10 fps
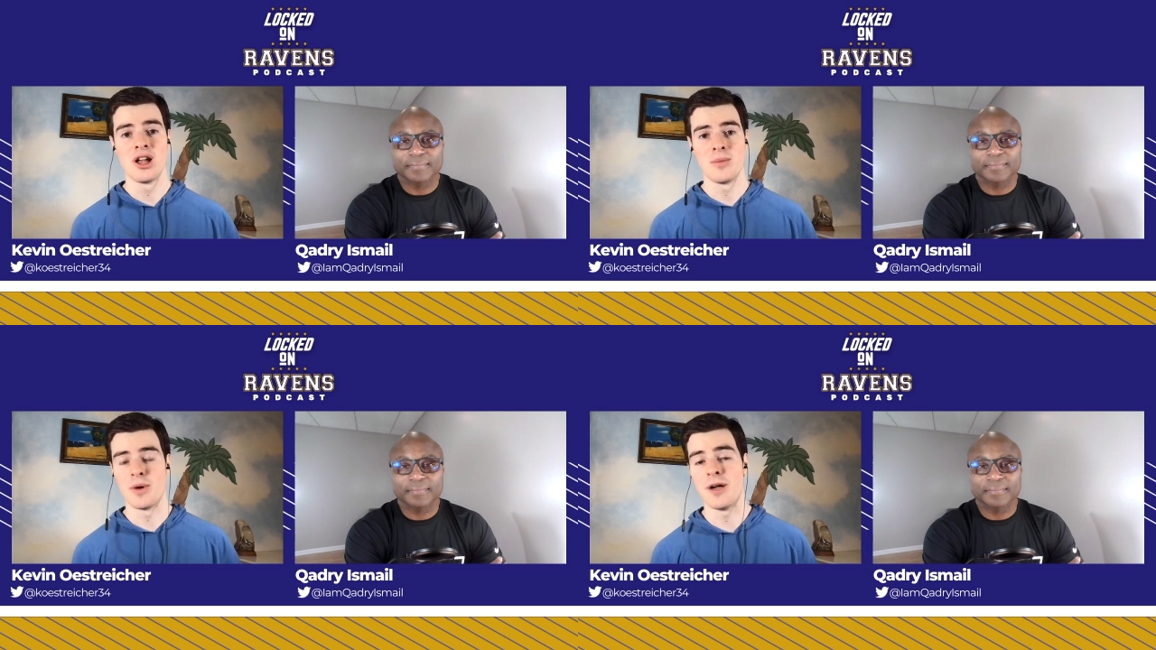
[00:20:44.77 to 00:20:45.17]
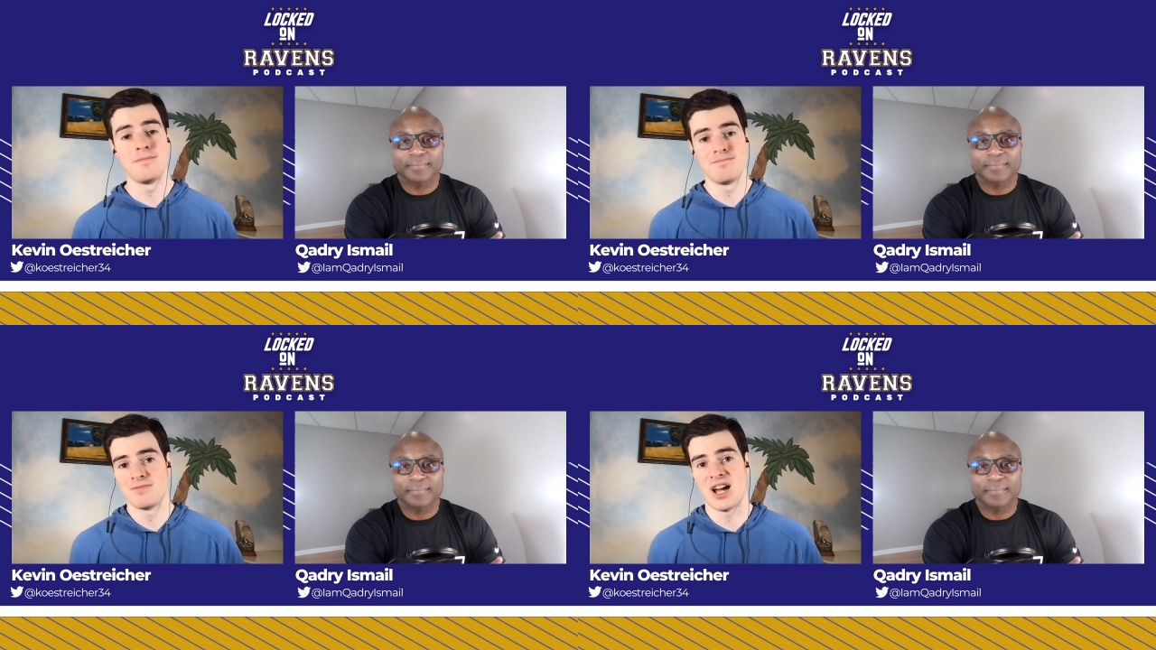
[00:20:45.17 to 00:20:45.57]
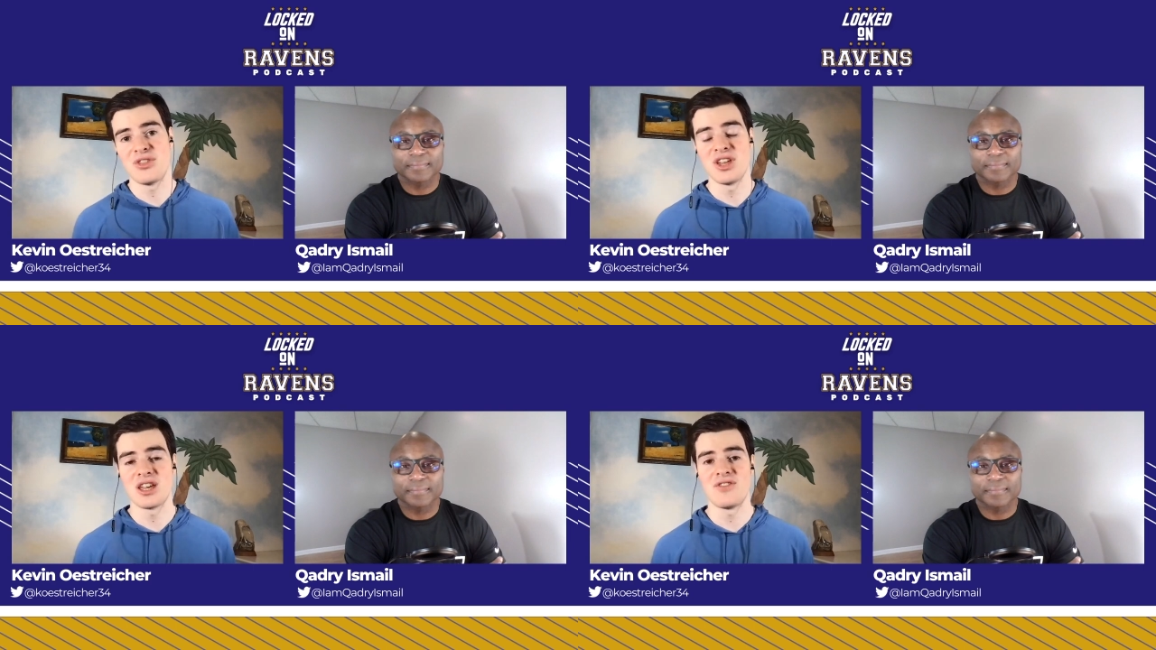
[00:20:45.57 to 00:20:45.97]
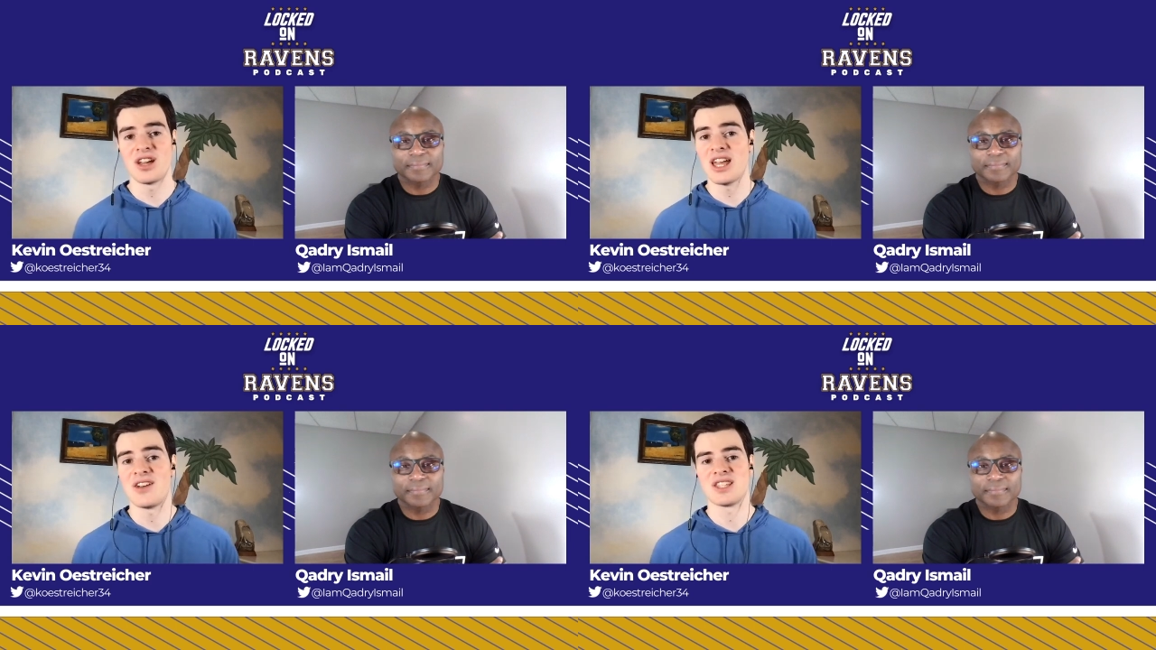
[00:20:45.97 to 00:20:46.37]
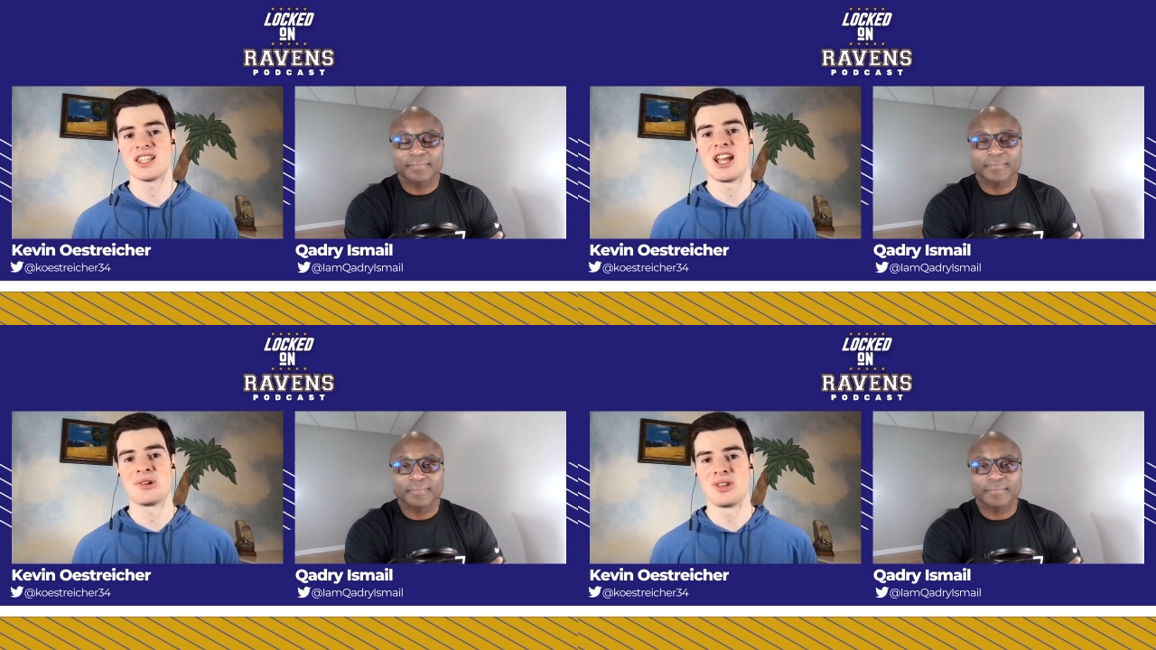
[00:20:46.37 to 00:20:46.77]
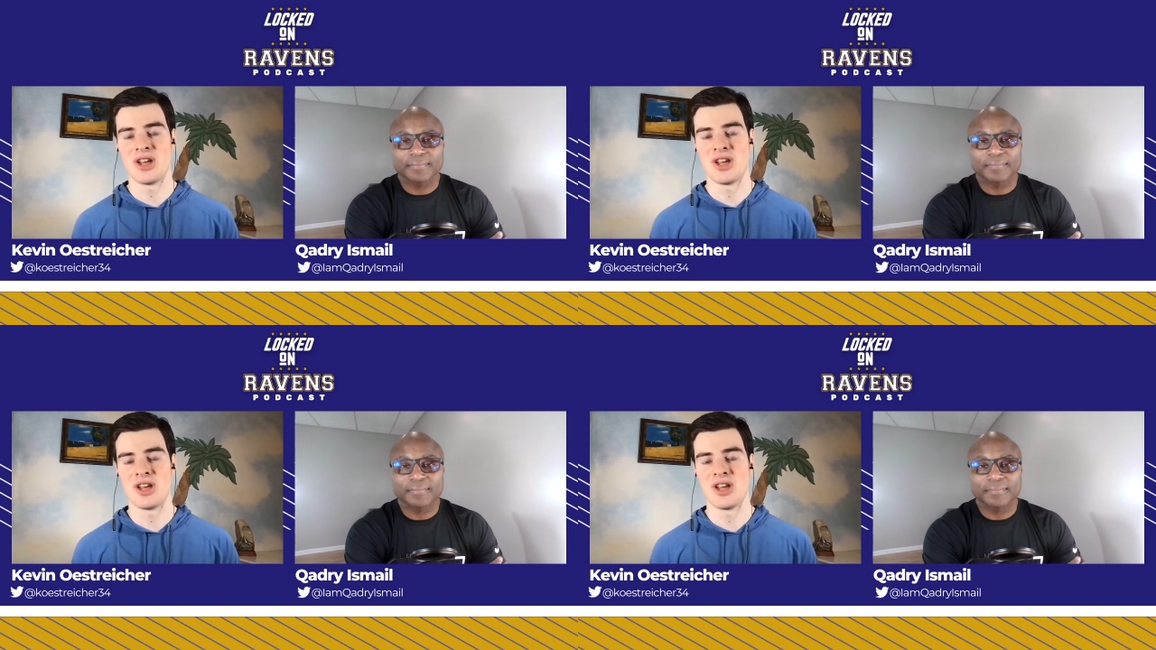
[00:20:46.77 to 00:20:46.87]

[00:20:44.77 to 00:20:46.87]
Speaker 1: But I think, if, again, if it's later in the